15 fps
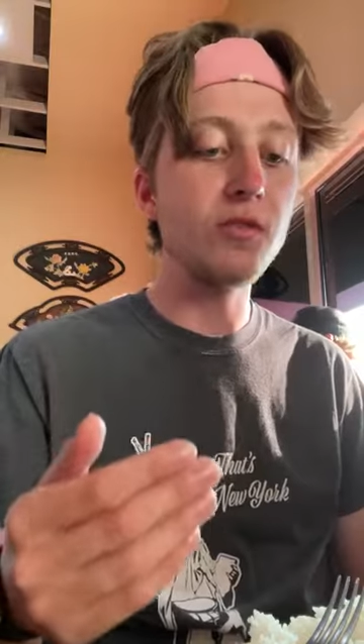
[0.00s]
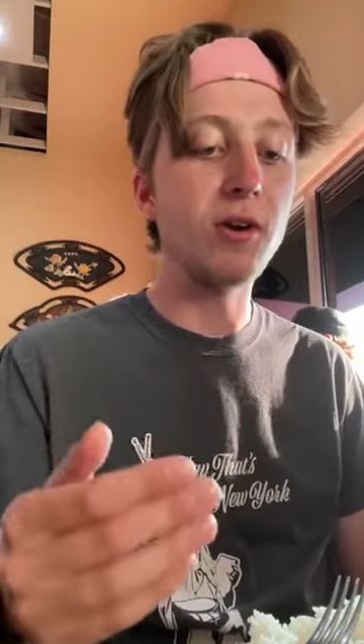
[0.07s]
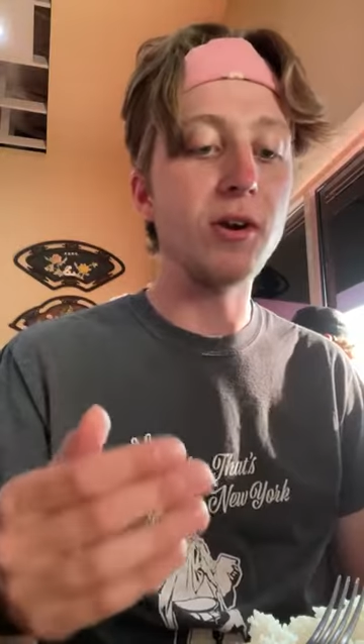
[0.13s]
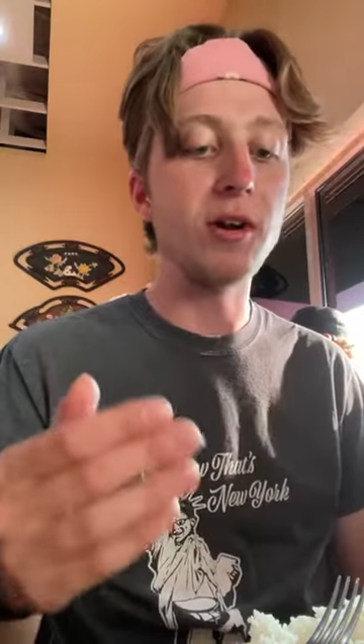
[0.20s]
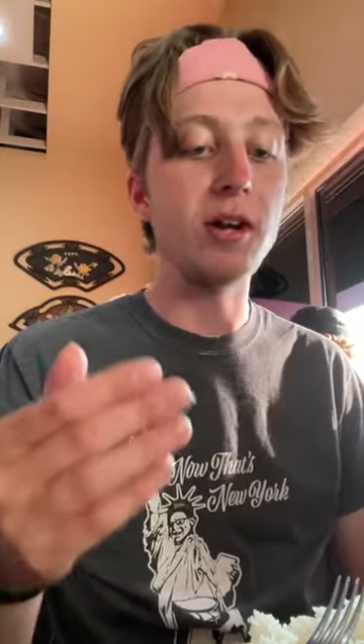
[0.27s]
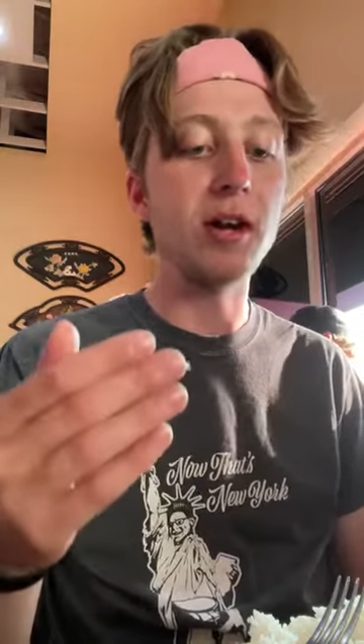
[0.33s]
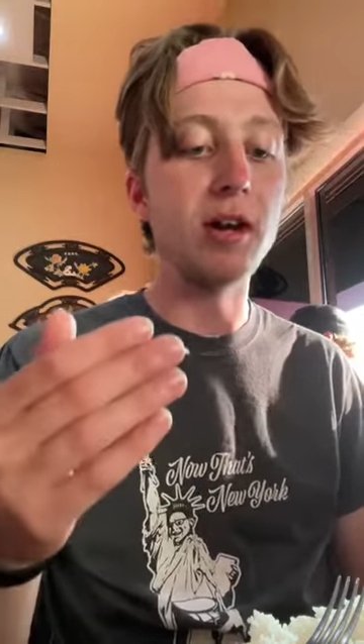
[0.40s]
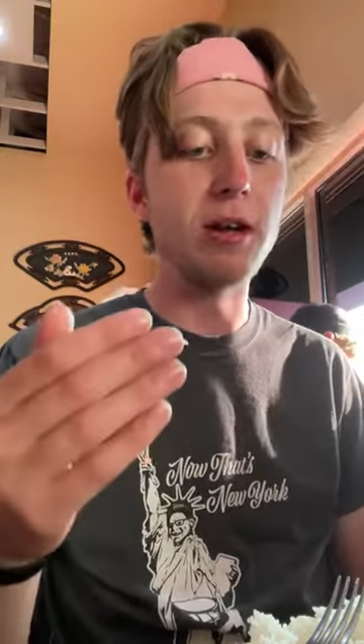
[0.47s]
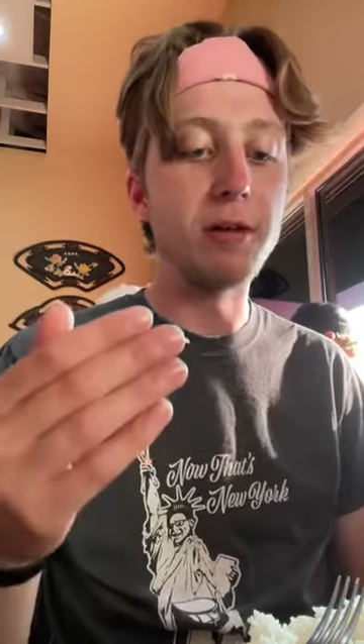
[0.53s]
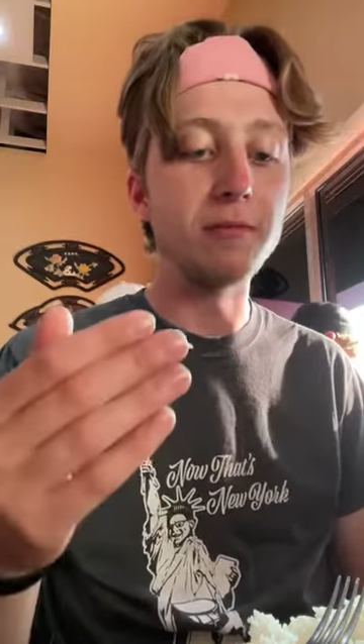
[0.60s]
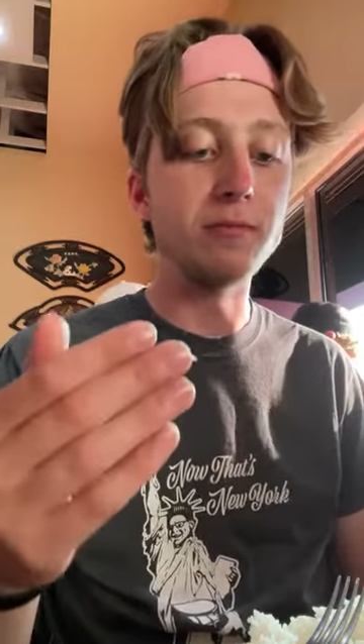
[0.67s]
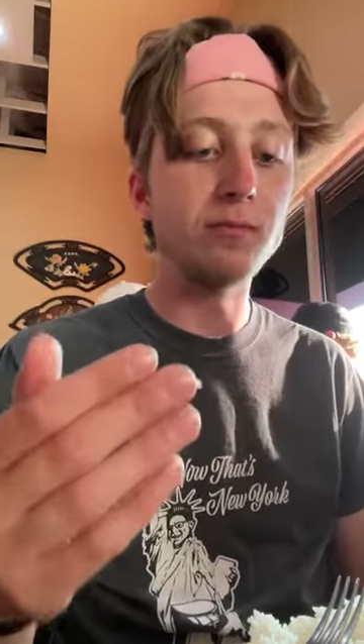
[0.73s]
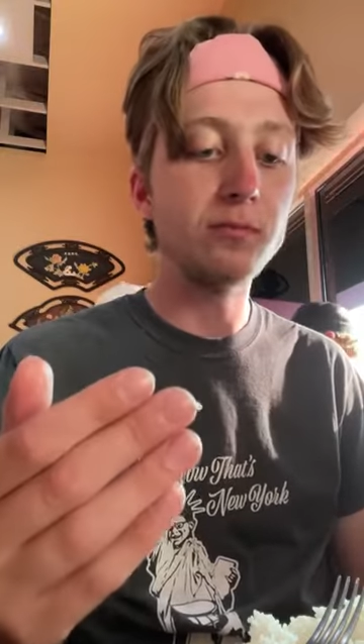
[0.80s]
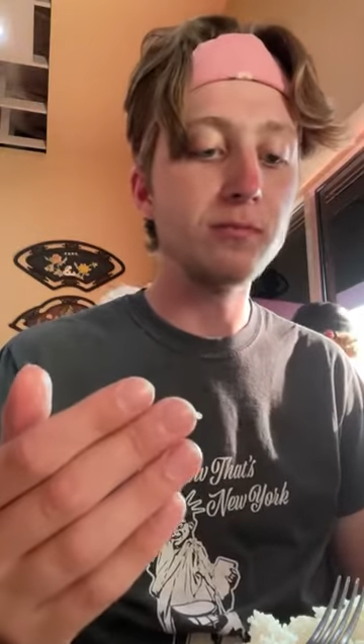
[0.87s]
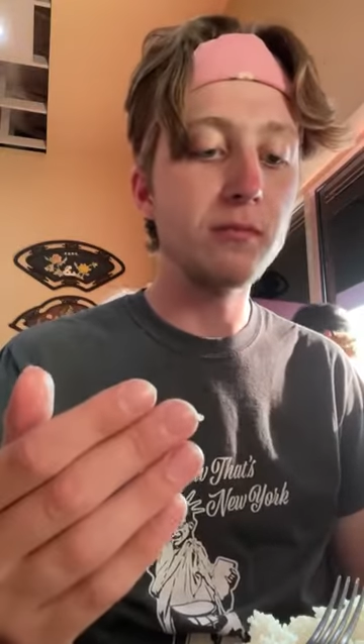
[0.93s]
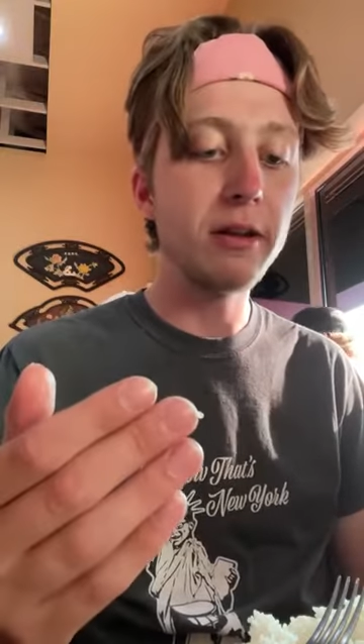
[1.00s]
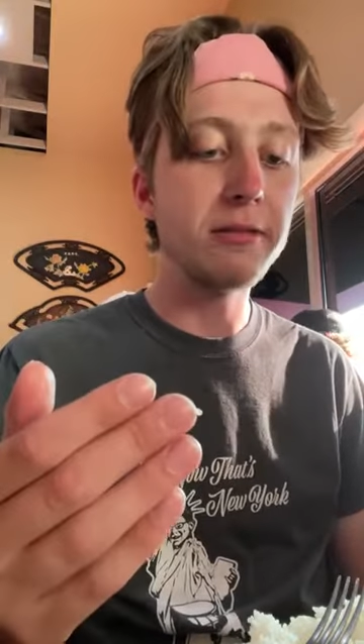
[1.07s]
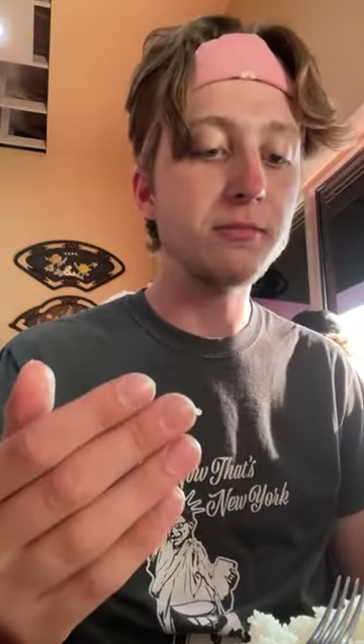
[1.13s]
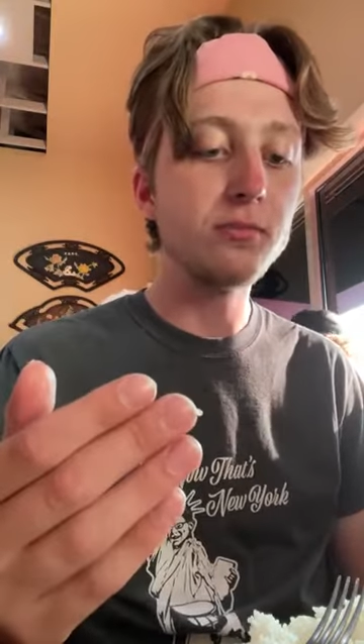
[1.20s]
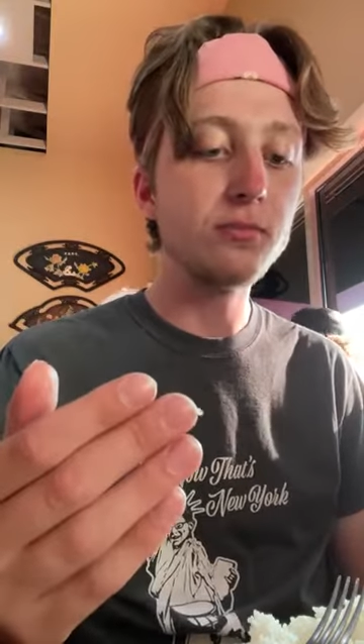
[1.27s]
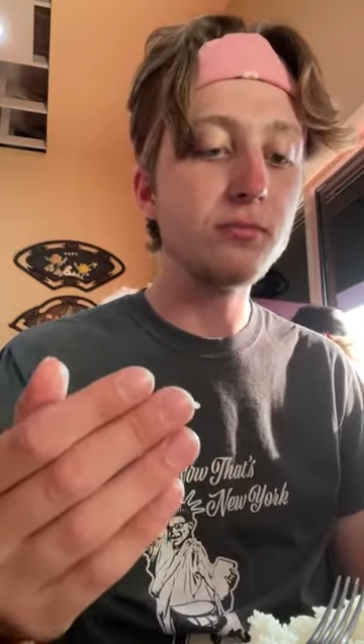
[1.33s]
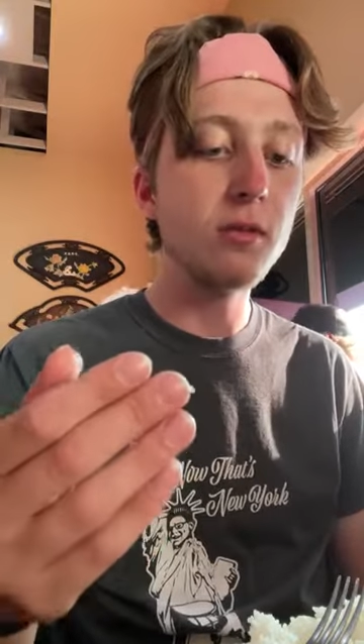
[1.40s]
very um,
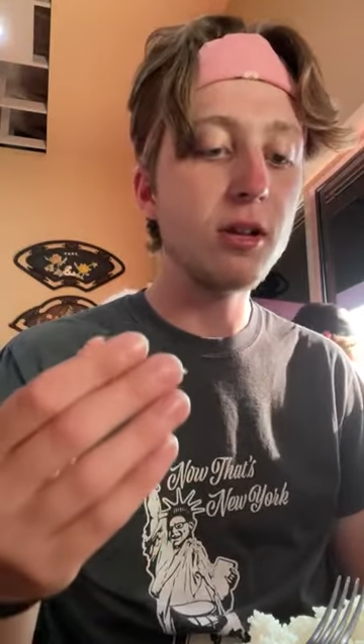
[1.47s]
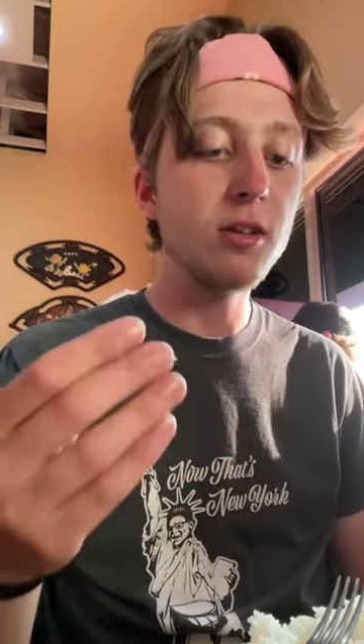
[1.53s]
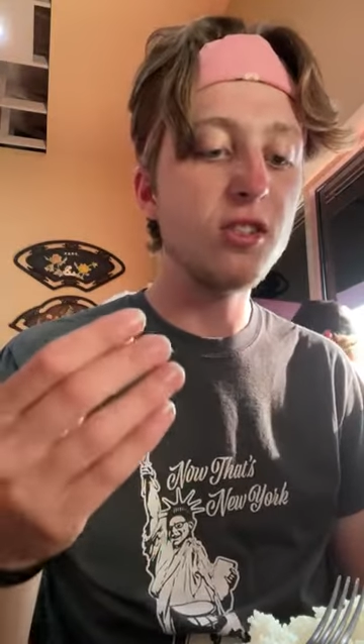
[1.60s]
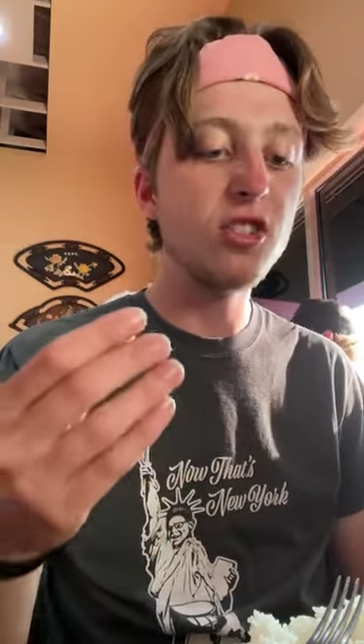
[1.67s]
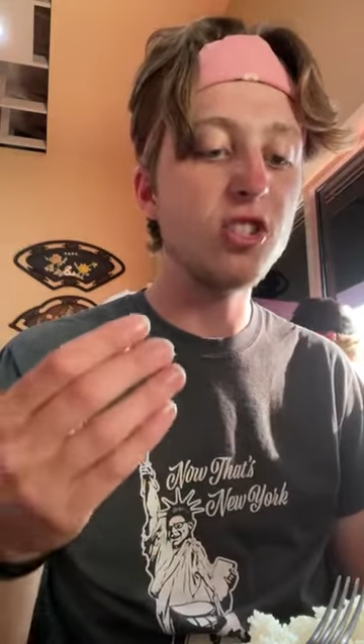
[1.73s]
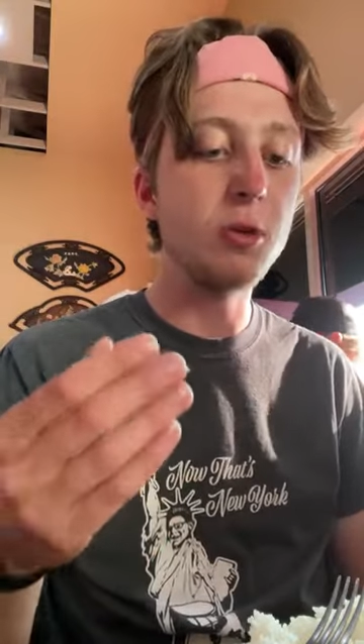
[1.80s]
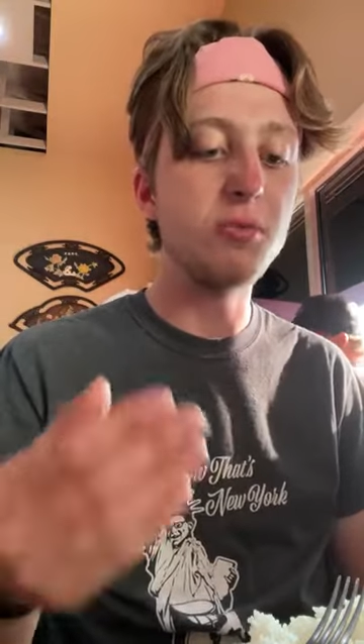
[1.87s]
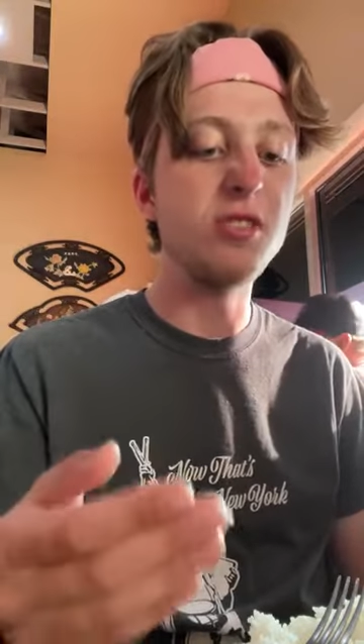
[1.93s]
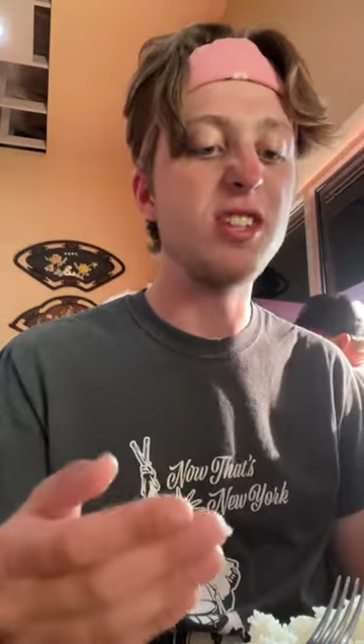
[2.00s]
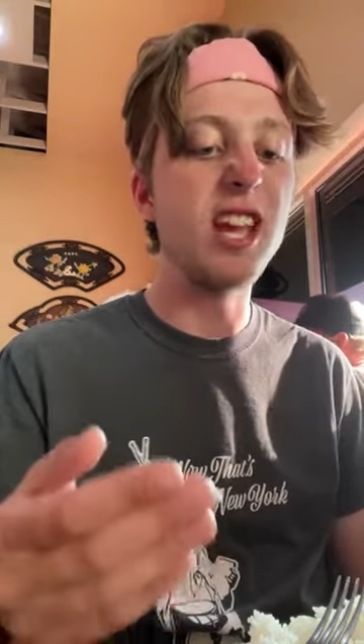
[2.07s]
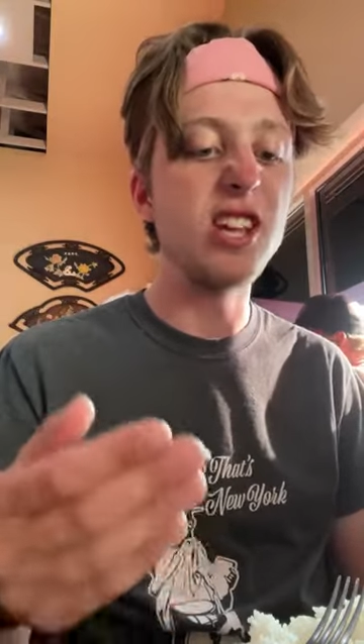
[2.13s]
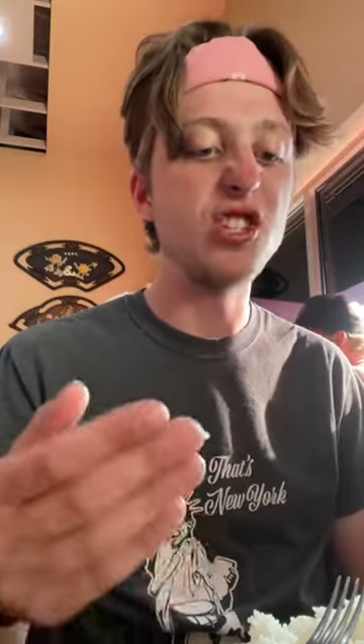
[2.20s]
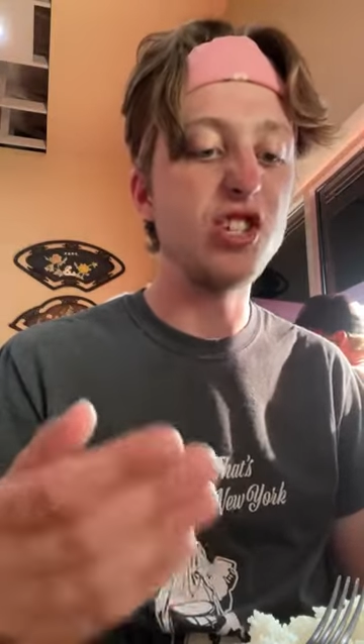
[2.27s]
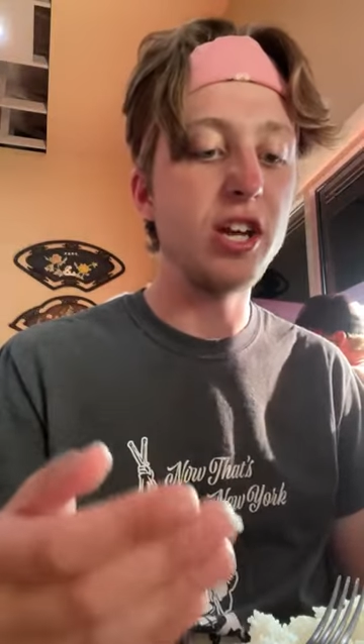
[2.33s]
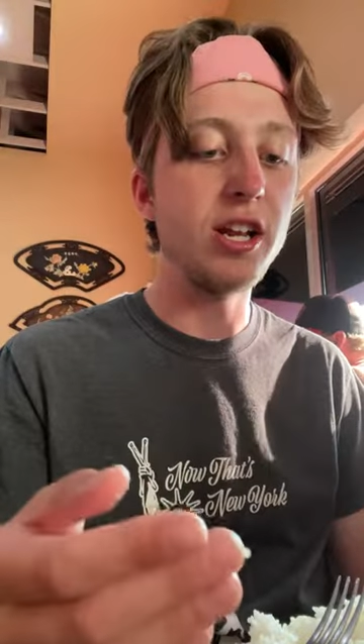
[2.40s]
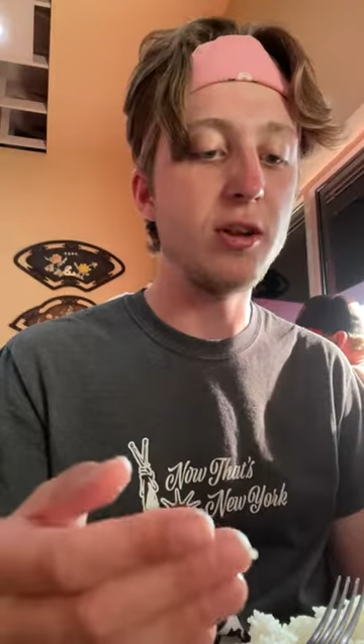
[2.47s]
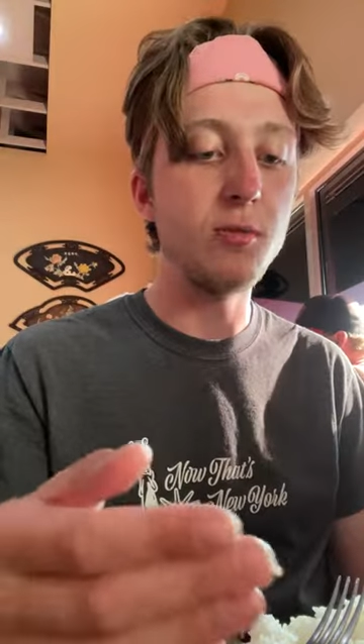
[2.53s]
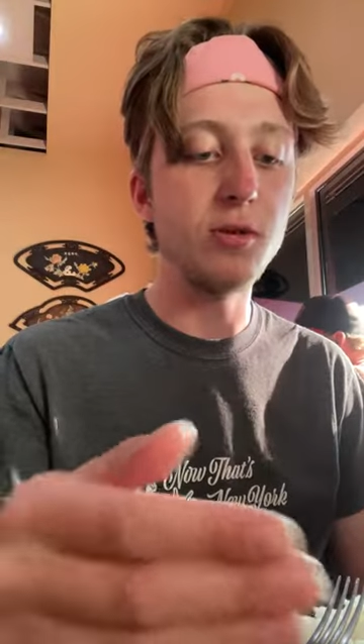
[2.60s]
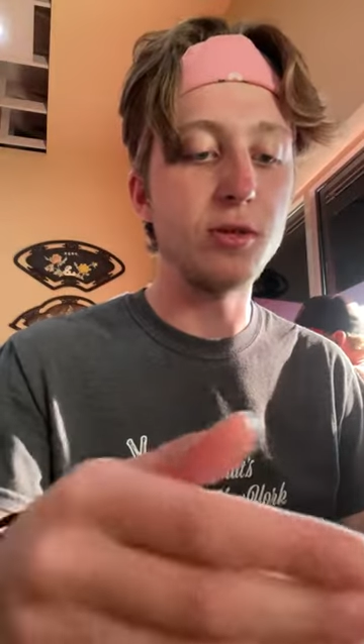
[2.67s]
substantiated